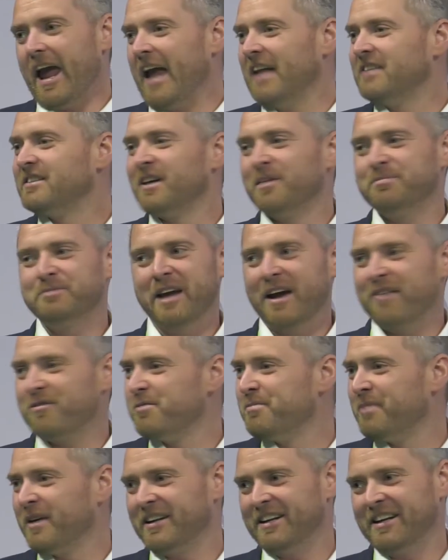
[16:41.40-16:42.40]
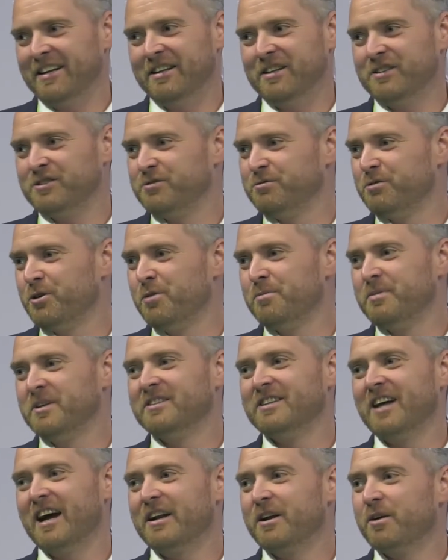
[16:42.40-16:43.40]
it's up to everybody in this room
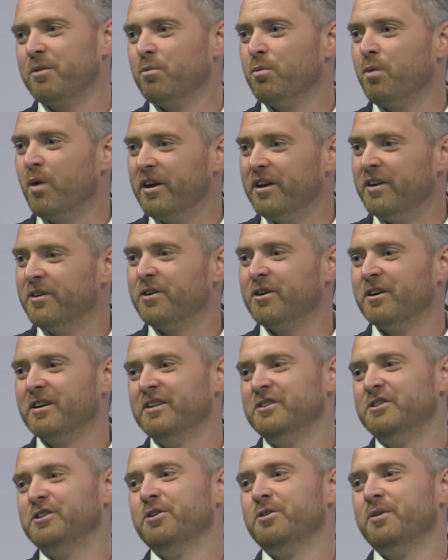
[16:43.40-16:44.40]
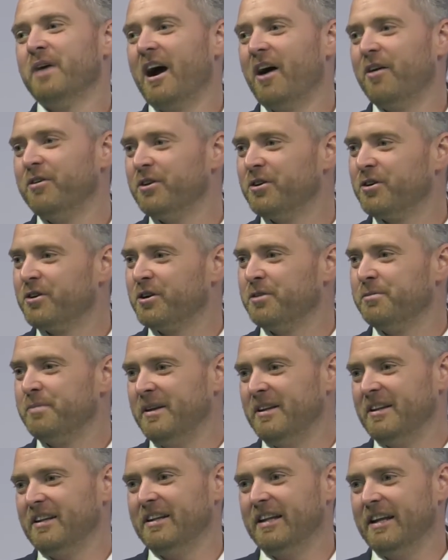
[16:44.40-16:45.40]
deciding what you're going to do, how you're going to
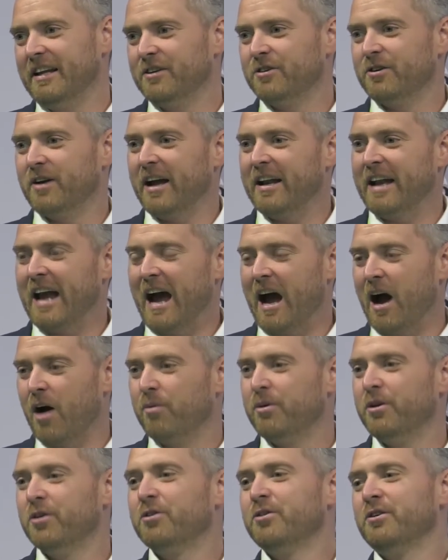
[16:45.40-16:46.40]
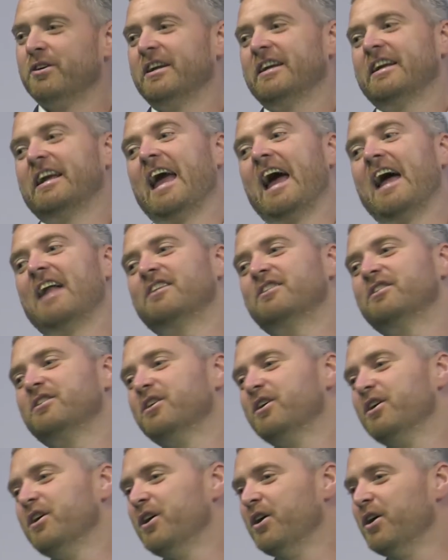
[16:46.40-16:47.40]
be the leader, and how you're going to get
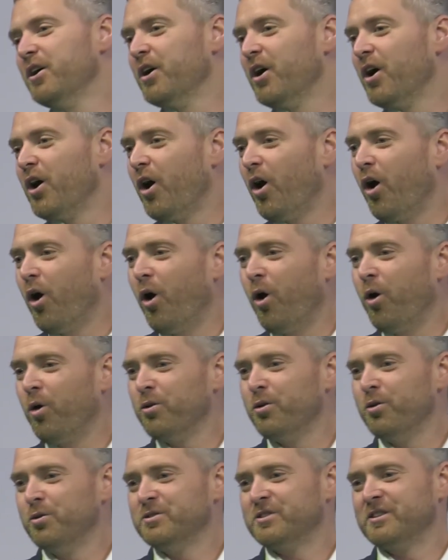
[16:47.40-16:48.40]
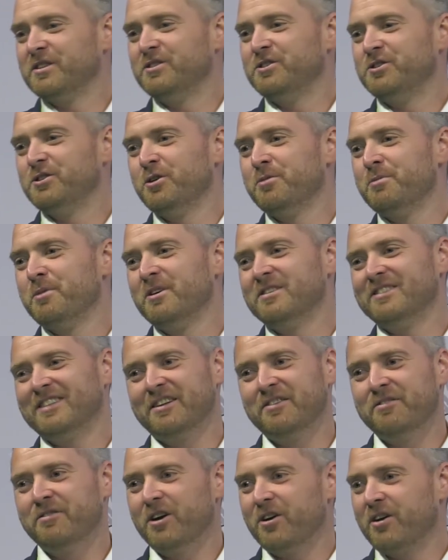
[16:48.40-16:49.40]
all those consumers
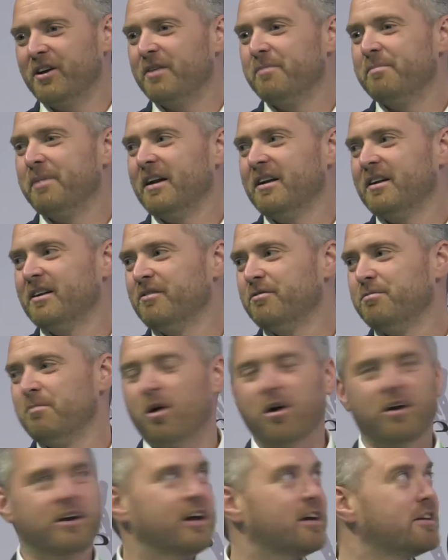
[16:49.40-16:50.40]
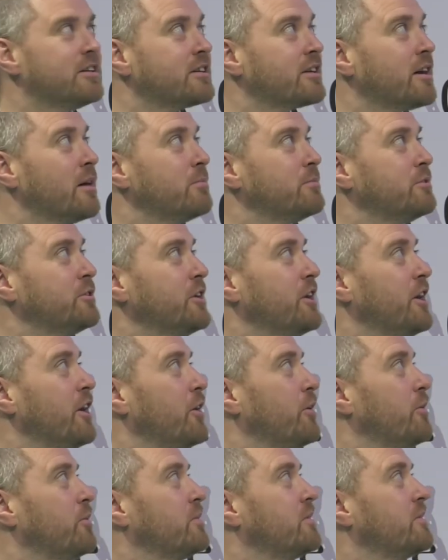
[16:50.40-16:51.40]
in a very competitive market to come to
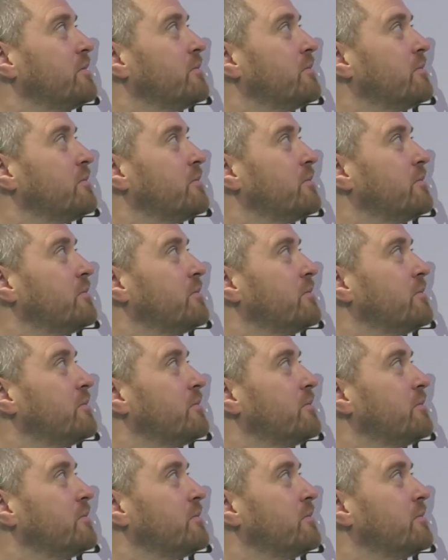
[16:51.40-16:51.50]
you.